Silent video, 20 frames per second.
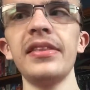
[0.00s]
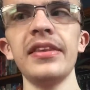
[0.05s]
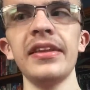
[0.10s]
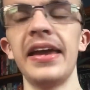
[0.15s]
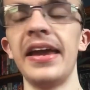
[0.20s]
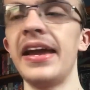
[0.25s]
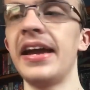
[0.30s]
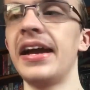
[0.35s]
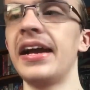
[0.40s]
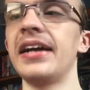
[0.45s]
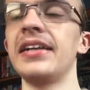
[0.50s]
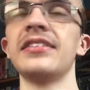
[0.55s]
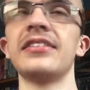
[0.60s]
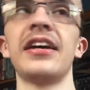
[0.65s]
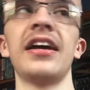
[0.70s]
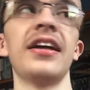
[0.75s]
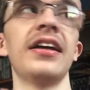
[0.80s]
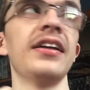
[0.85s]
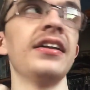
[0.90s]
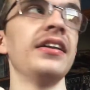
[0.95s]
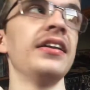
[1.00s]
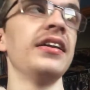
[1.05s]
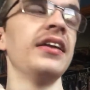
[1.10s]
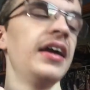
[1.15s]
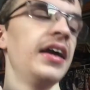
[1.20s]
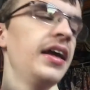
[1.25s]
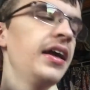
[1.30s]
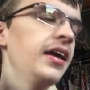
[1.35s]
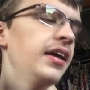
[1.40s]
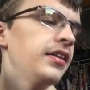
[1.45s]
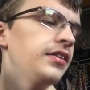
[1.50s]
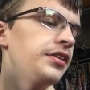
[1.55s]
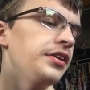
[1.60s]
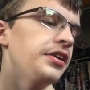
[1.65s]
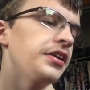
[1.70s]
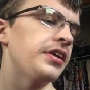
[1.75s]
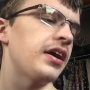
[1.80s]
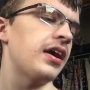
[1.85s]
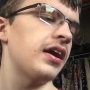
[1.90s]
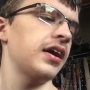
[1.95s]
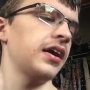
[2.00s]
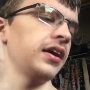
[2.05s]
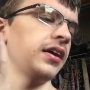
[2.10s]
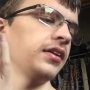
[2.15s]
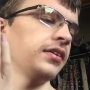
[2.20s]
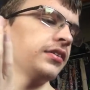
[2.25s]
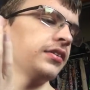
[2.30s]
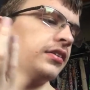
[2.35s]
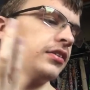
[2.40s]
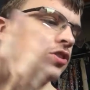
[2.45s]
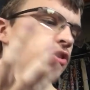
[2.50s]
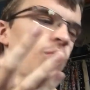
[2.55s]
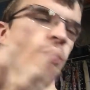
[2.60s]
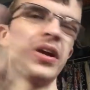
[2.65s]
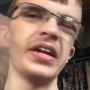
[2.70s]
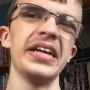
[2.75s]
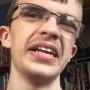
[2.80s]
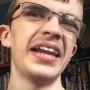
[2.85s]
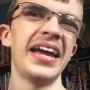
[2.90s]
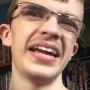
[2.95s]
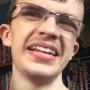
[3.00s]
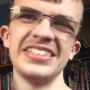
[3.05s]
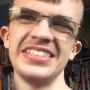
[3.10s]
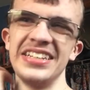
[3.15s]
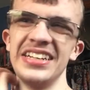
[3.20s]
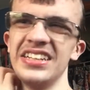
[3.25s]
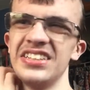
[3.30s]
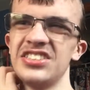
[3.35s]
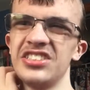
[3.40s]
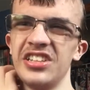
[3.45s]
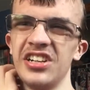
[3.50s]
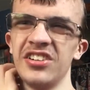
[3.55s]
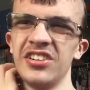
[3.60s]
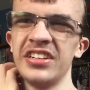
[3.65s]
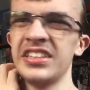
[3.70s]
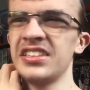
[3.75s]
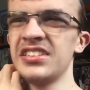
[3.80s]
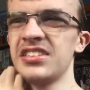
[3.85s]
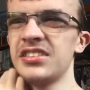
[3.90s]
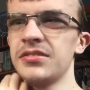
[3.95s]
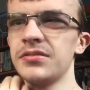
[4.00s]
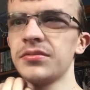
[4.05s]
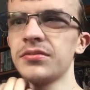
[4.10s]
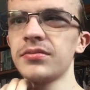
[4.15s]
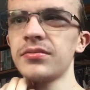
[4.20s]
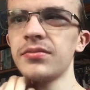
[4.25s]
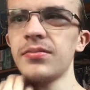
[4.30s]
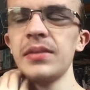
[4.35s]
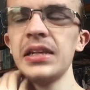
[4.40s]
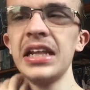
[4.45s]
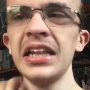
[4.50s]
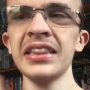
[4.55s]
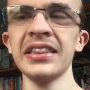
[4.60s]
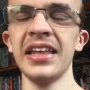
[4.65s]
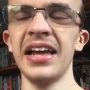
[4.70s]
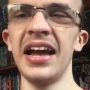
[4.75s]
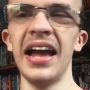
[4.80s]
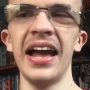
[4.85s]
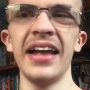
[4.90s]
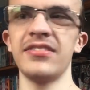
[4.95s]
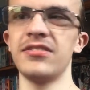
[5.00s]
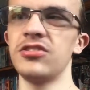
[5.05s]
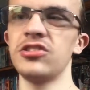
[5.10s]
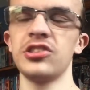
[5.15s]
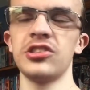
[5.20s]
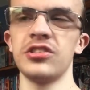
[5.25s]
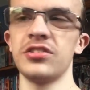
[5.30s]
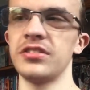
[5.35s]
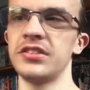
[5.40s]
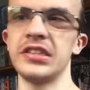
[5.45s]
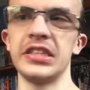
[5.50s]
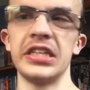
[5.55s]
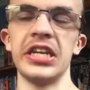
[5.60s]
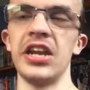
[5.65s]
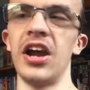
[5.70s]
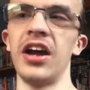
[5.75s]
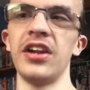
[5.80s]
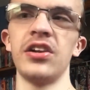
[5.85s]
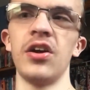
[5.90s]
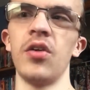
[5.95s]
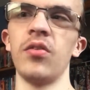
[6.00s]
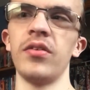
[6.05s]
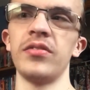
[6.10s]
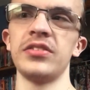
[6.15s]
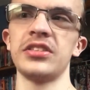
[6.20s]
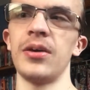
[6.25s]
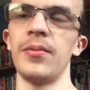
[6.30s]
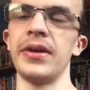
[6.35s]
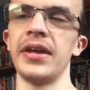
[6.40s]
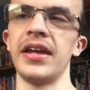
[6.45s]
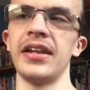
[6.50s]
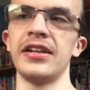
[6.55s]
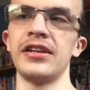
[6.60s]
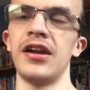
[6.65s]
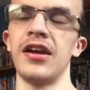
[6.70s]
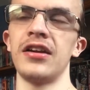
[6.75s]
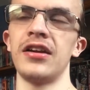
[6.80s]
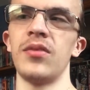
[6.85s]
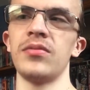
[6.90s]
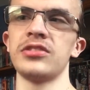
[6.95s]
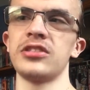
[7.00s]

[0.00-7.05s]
and then the uh, the 2019 series that I just did not know what was coming. I did not know was